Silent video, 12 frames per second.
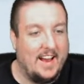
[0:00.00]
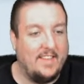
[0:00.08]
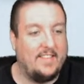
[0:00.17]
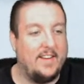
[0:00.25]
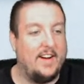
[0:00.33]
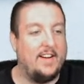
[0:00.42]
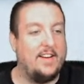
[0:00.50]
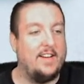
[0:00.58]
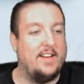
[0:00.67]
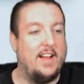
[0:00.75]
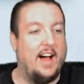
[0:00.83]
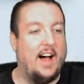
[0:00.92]
a
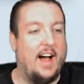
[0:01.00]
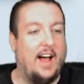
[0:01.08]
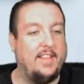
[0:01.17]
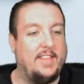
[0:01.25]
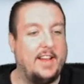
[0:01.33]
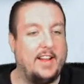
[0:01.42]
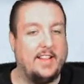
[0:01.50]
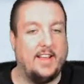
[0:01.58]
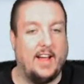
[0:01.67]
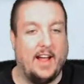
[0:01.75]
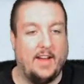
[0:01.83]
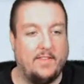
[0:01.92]
certain uh, ticket
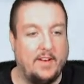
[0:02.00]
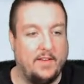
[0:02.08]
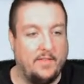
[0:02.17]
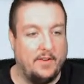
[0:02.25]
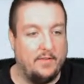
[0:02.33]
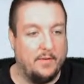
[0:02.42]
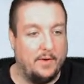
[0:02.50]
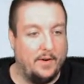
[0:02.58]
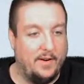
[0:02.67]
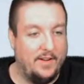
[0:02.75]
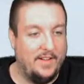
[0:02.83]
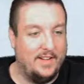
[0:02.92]
time
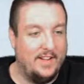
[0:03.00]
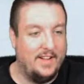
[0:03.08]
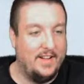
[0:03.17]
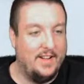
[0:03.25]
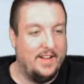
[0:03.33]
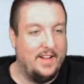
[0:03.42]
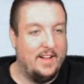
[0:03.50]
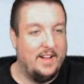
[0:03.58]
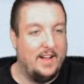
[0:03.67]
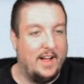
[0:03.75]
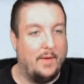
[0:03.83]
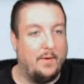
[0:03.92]
individual,
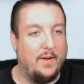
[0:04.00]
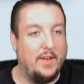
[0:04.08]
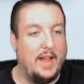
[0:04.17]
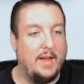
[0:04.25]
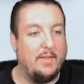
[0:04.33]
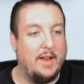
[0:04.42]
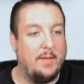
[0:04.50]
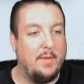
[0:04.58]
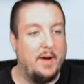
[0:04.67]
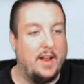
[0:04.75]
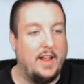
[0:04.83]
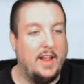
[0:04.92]
I won't name
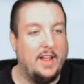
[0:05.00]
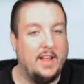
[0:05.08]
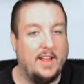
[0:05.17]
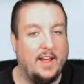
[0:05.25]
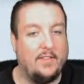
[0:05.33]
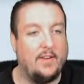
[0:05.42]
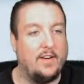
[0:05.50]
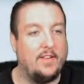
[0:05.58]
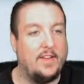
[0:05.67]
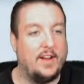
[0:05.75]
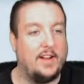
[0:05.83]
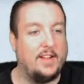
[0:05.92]
anybody, a certain
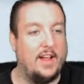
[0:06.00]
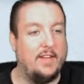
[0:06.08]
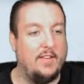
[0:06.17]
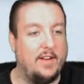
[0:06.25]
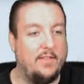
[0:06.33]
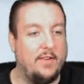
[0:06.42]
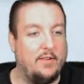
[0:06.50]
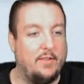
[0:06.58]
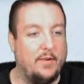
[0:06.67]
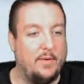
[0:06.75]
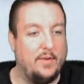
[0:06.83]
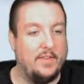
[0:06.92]
ticket time
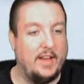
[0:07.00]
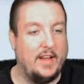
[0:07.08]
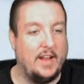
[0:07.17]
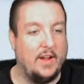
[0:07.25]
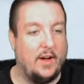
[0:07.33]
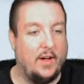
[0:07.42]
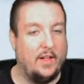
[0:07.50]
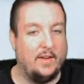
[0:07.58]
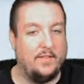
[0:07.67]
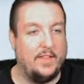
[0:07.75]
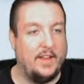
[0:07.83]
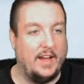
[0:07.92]
individual was eating all
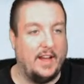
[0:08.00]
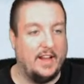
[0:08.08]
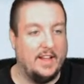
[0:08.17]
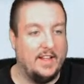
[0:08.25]
of the